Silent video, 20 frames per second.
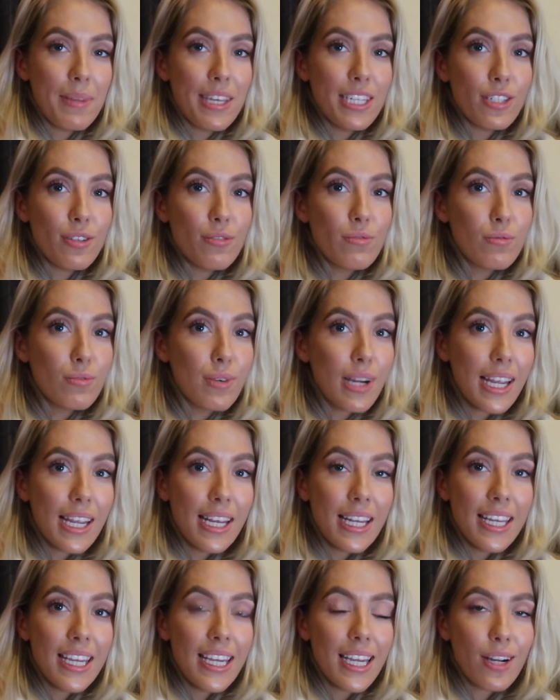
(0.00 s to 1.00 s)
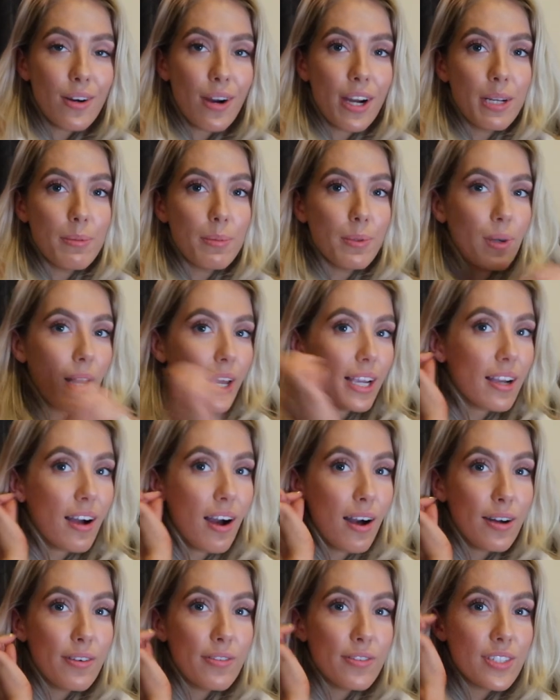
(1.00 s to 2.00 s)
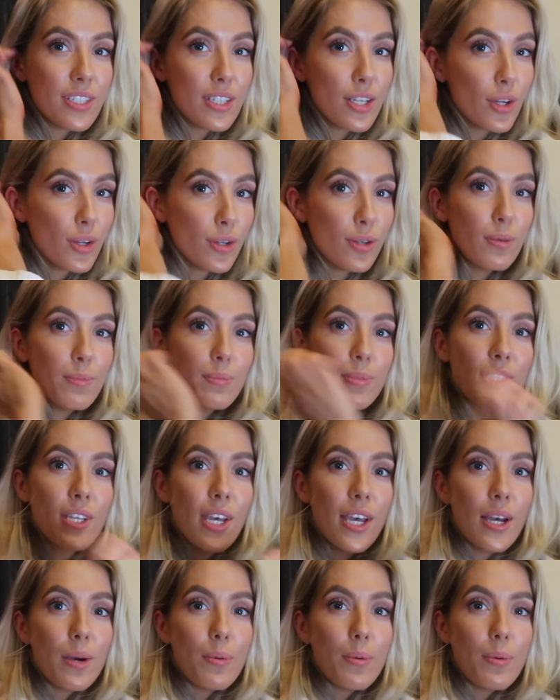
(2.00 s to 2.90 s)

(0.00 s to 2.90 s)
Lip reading: They do really incredible like cuffed hoops,